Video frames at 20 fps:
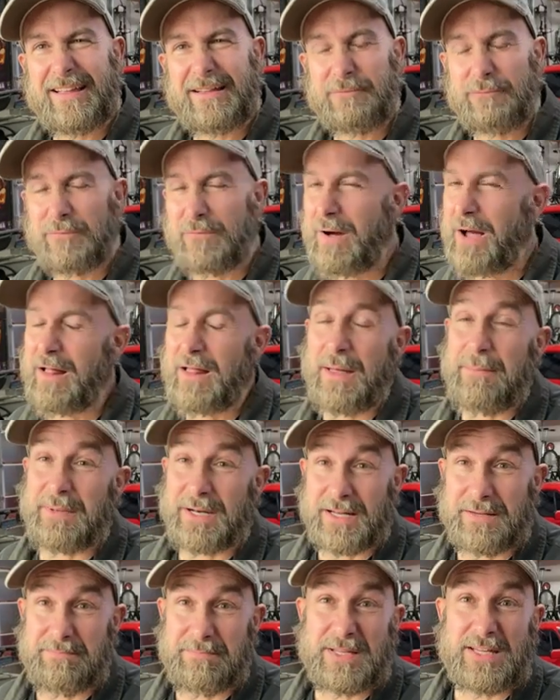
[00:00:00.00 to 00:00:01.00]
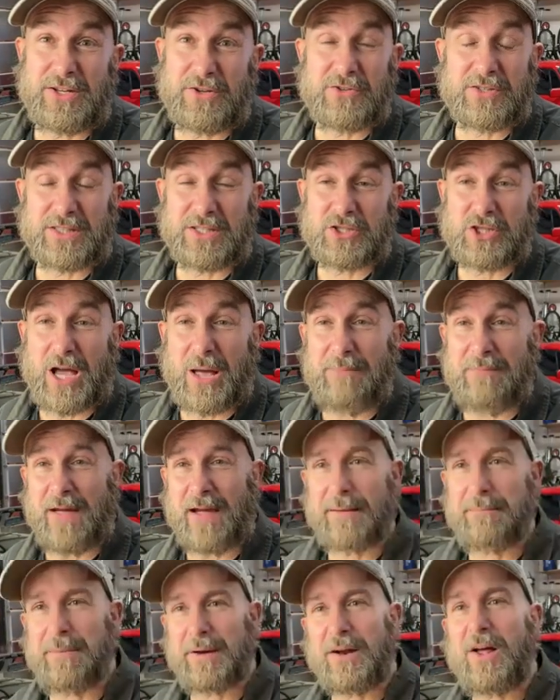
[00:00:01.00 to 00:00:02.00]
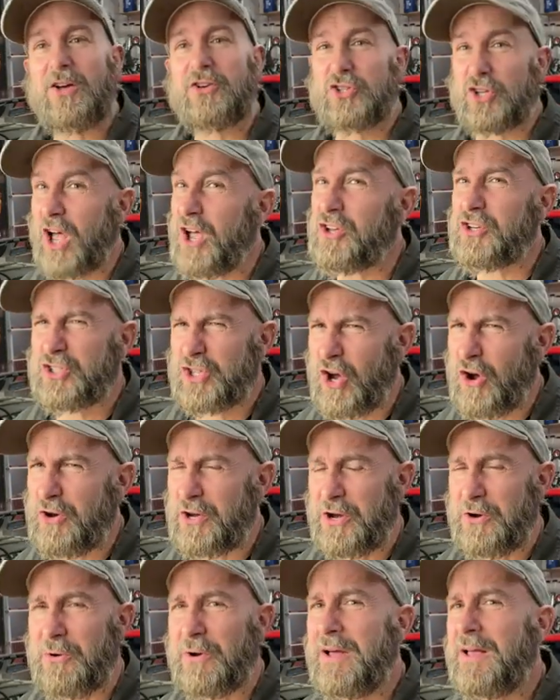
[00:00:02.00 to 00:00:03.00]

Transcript: gonna be using the shop vac, but I'll show you.